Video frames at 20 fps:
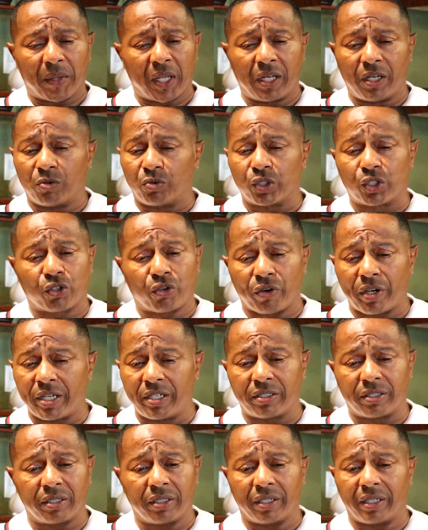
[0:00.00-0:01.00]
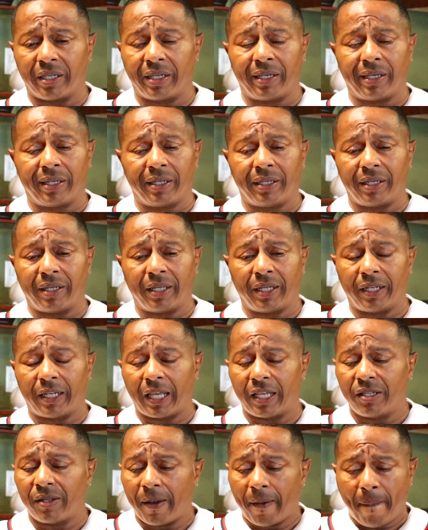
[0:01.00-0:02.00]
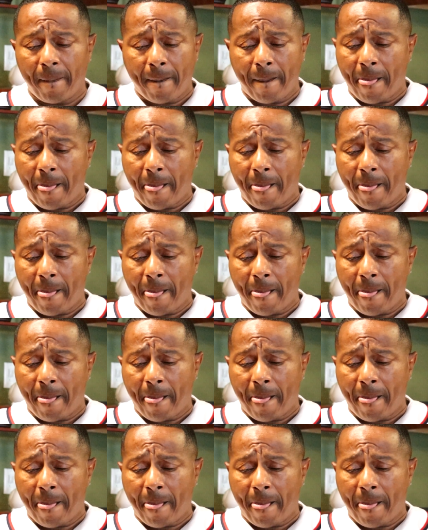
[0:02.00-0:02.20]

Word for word: and it was crazy. And and they